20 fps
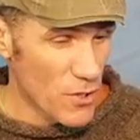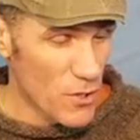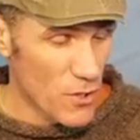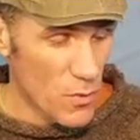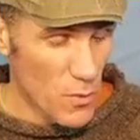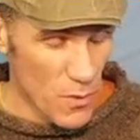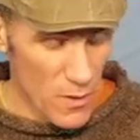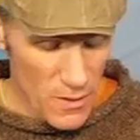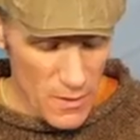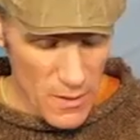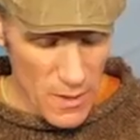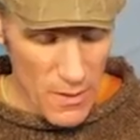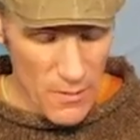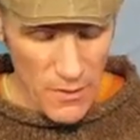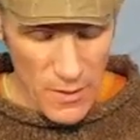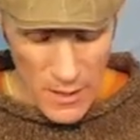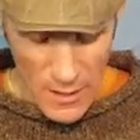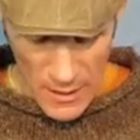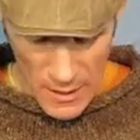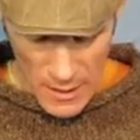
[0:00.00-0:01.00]
So instead of
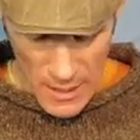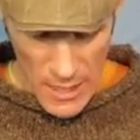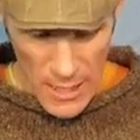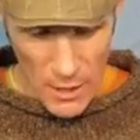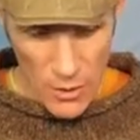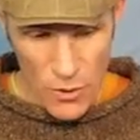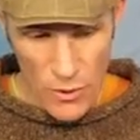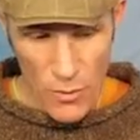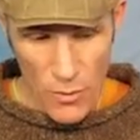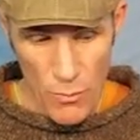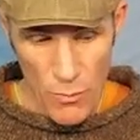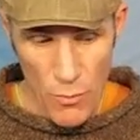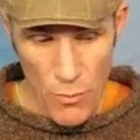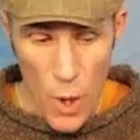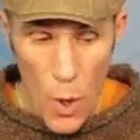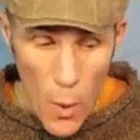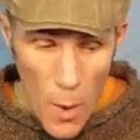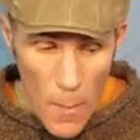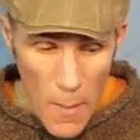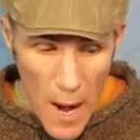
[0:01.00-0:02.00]
getting an extra
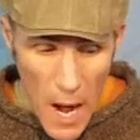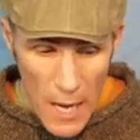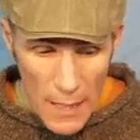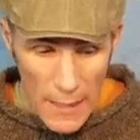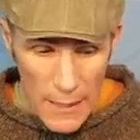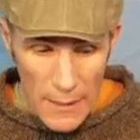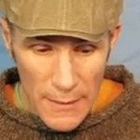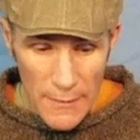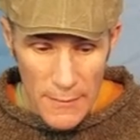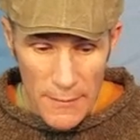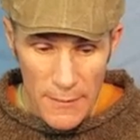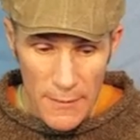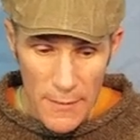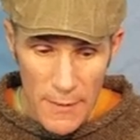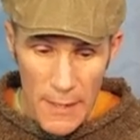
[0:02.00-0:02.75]
row of pockets,